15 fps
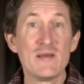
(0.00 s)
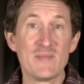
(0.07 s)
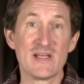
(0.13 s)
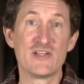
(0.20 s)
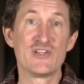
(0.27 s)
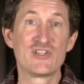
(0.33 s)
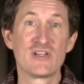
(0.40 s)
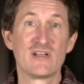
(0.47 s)

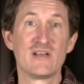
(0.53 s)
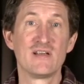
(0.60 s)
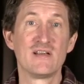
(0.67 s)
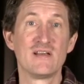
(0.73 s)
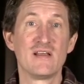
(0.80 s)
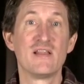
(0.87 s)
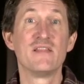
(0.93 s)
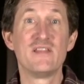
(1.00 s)
image
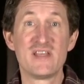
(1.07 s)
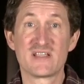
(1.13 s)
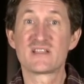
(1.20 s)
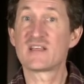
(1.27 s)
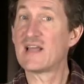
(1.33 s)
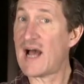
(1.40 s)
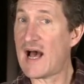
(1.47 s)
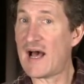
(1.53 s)
this
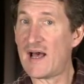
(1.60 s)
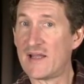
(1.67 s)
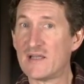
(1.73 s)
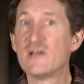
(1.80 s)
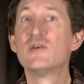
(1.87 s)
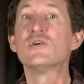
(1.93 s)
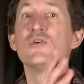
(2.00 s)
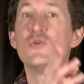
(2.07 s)

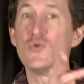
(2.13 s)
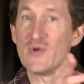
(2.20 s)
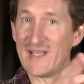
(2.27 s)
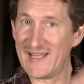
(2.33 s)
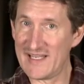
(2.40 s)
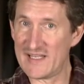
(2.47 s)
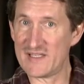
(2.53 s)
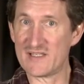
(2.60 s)
God who
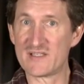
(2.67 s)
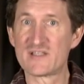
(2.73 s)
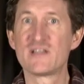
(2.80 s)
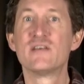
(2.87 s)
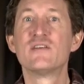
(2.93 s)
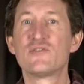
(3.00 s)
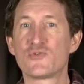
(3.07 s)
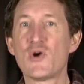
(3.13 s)
is
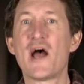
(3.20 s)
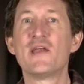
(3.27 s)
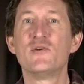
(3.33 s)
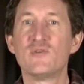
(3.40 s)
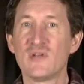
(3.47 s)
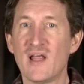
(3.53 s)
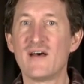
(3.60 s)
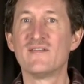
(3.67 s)

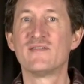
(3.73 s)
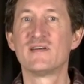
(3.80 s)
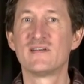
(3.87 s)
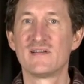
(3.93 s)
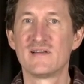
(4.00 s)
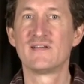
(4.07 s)
triune love.